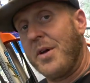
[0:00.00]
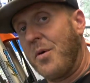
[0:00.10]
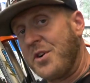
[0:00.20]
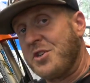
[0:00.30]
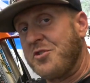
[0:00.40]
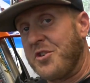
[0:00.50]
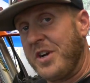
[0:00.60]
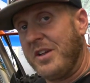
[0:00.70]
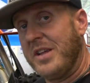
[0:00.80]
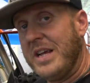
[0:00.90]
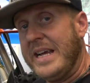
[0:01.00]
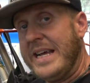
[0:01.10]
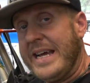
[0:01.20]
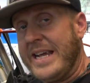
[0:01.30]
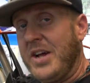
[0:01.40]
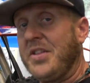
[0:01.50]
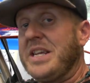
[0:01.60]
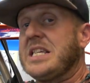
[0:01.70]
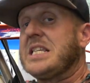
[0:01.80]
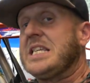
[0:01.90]
the horseshoe trail and all
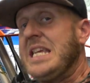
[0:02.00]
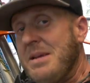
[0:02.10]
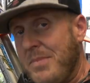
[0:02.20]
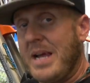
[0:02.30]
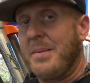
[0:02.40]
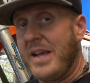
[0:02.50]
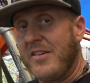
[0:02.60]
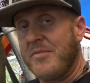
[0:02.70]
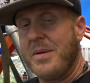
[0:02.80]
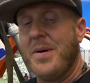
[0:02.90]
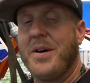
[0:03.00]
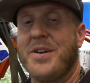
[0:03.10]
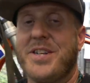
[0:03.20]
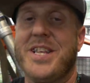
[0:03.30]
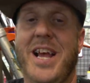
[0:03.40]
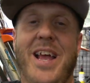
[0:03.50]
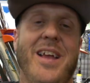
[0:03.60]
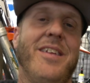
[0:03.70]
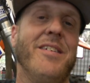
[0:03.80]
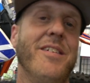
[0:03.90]
the steam coming out of my
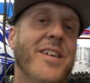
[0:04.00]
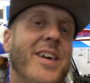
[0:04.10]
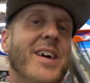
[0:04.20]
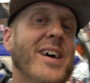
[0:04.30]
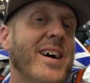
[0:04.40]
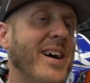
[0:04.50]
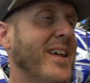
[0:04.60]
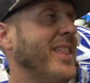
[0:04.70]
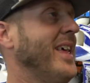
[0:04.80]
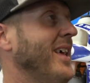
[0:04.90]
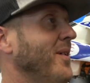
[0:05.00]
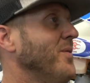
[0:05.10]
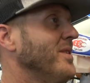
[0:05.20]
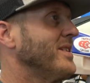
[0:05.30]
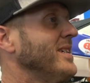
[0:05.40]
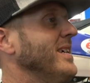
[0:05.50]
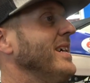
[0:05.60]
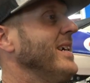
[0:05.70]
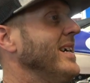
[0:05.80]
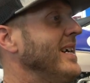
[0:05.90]
motorcycle, that was,
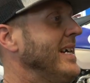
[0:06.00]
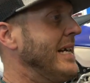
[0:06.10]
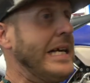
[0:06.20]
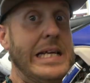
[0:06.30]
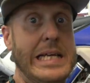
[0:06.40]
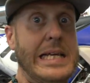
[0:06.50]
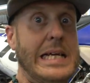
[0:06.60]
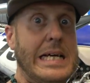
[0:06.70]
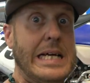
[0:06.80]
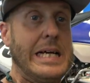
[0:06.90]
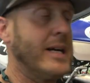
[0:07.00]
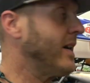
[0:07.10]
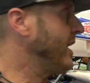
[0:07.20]
yeah.